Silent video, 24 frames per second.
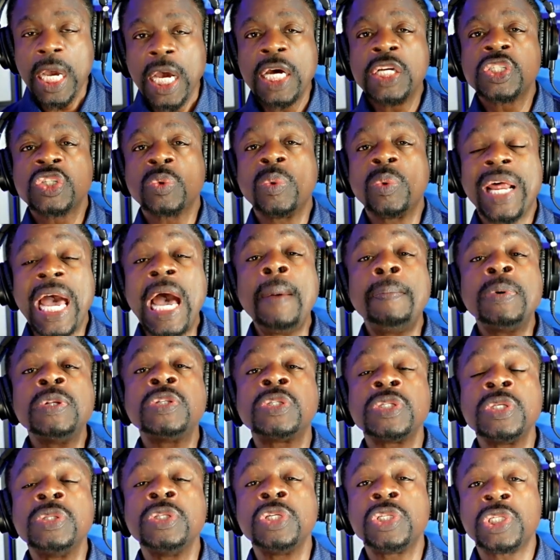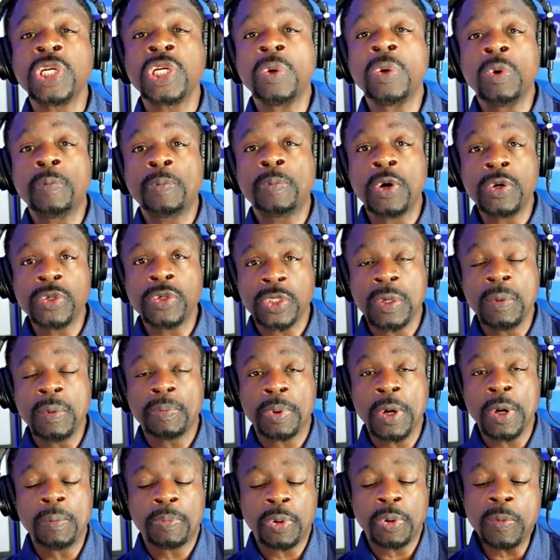And so what happens in the general
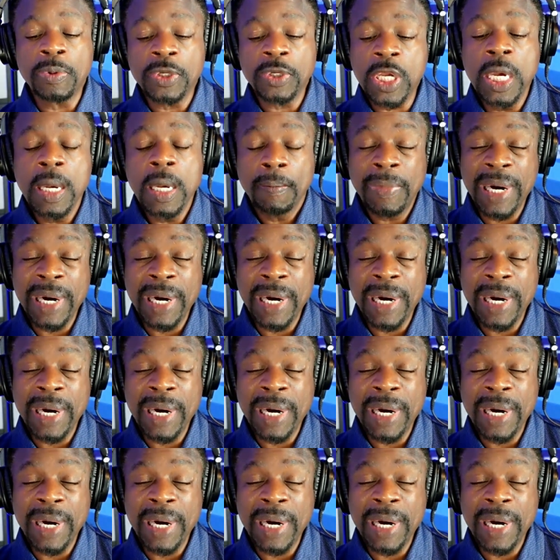purpose,